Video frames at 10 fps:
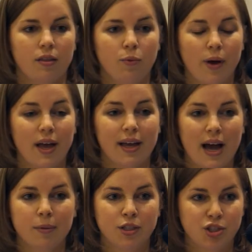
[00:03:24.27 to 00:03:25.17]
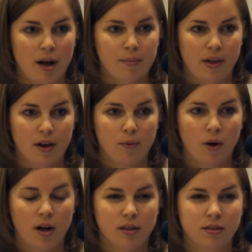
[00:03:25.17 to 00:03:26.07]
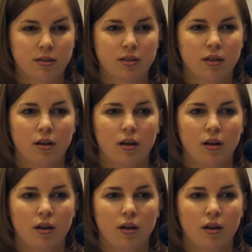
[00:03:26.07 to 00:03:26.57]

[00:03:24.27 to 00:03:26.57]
The way I got my job there was